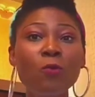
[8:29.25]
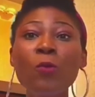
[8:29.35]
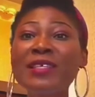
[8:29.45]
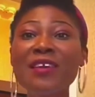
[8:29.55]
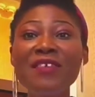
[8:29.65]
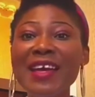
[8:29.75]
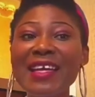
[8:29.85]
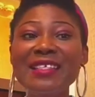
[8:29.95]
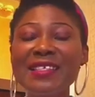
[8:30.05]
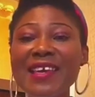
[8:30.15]
Whatever
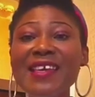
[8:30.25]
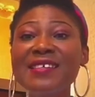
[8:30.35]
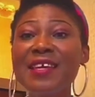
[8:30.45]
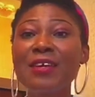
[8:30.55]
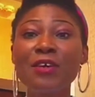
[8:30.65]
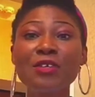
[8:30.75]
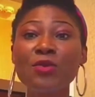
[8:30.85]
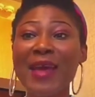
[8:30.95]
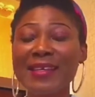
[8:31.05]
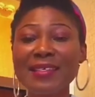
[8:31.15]
it is that you're going
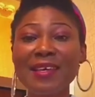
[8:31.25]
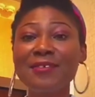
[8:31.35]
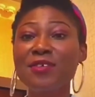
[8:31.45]
to extend